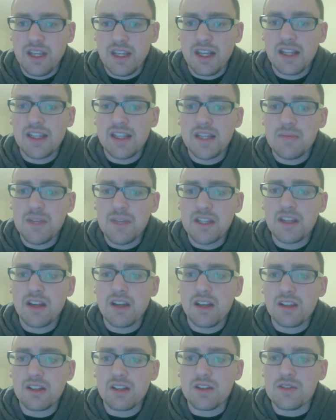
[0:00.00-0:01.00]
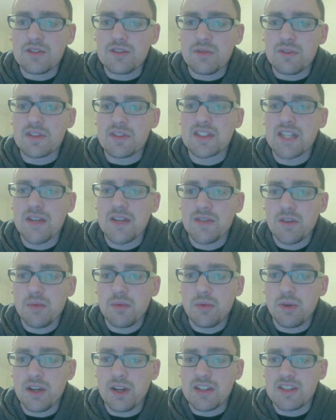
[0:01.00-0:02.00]
Clement concludes with several
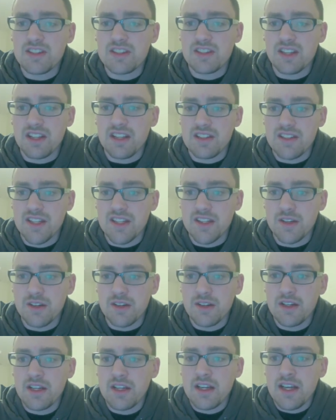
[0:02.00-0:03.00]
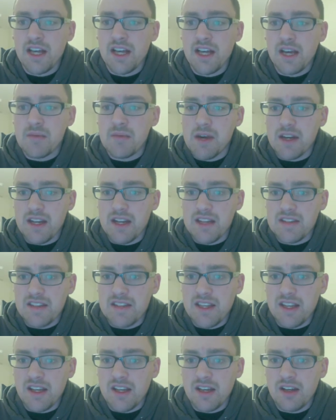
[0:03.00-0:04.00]
points to consider about
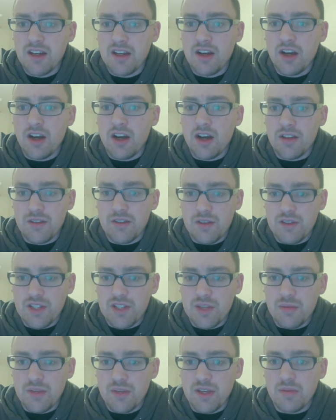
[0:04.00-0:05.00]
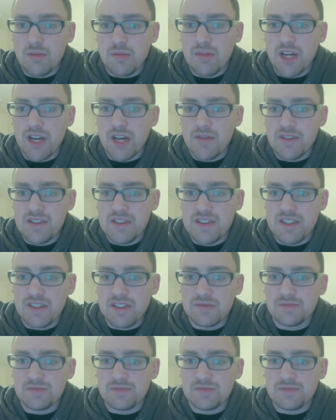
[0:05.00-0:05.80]
Isaiah, authorship, and prophecy.